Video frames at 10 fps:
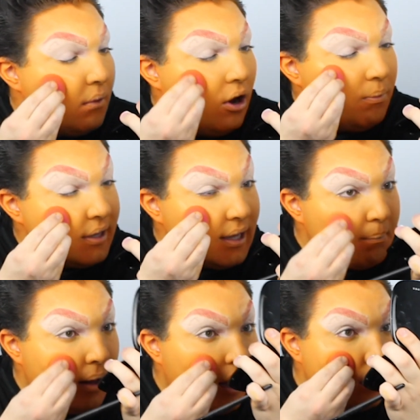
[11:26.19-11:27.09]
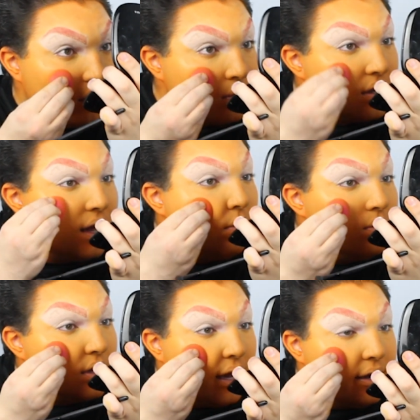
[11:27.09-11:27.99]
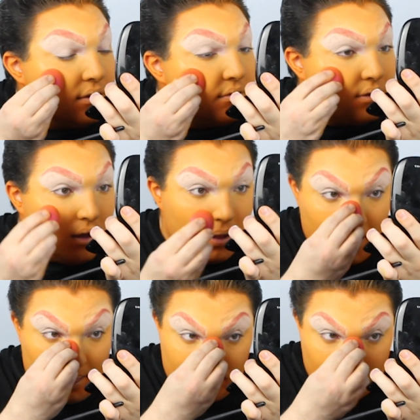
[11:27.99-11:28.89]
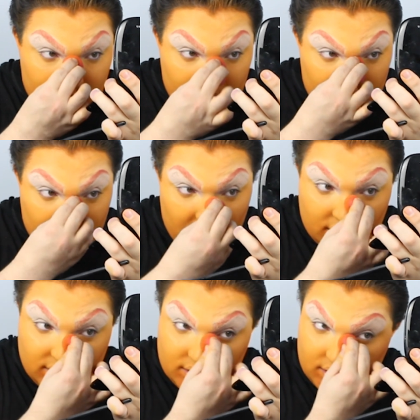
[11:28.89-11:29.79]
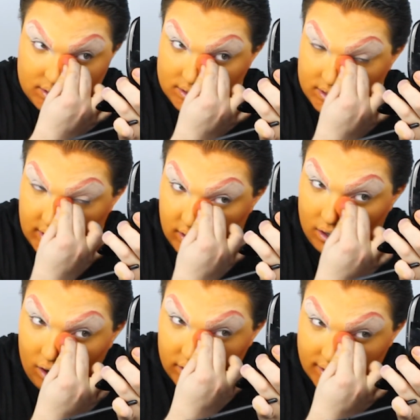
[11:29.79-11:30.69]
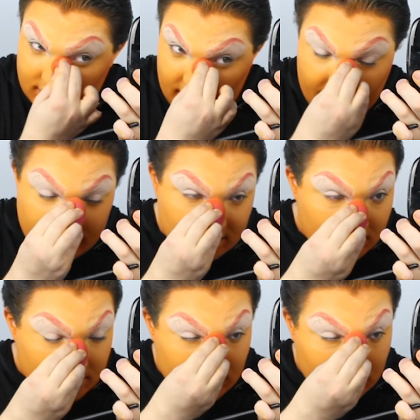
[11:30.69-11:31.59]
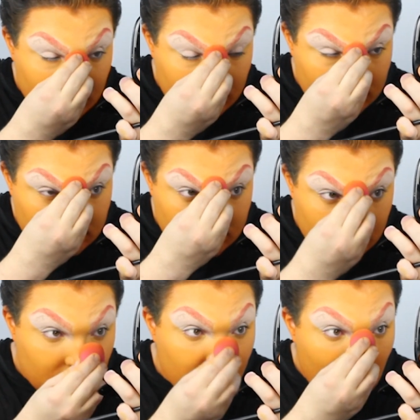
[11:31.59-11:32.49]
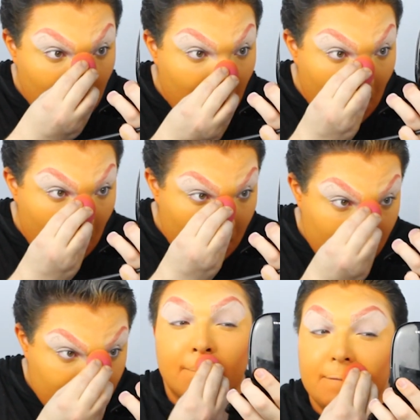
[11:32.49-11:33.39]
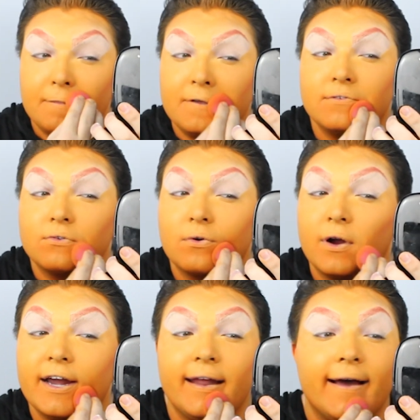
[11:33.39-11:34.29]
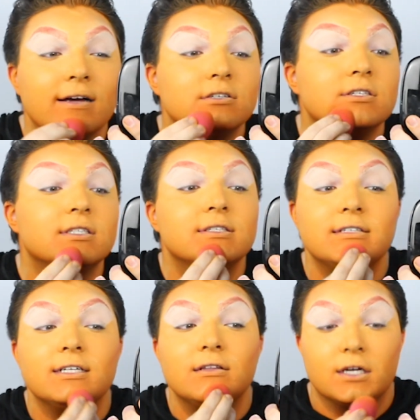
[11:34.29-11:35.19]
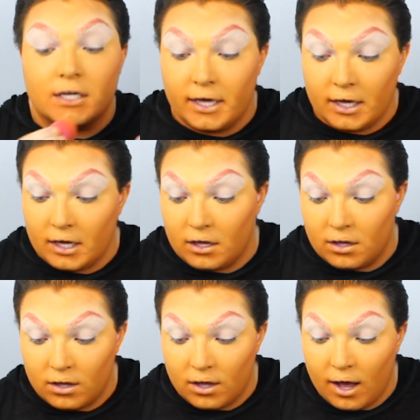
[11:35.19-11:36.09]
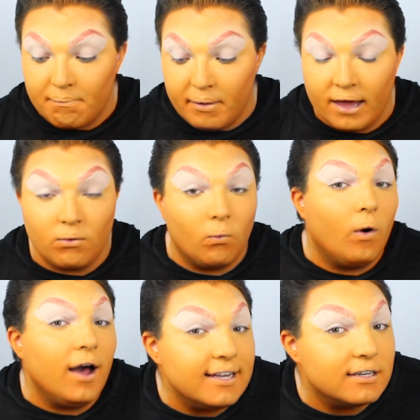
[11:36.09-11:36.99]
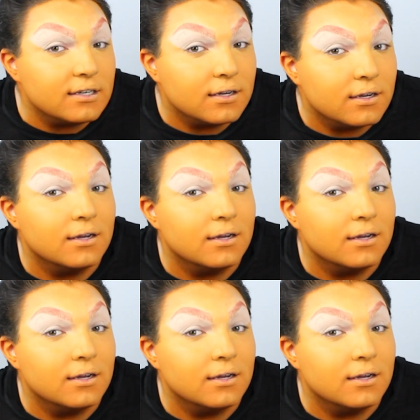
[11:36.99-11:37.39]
I'm hoping that powder will kind of seal all these edges and things. Because right now she's still looking a bit rough.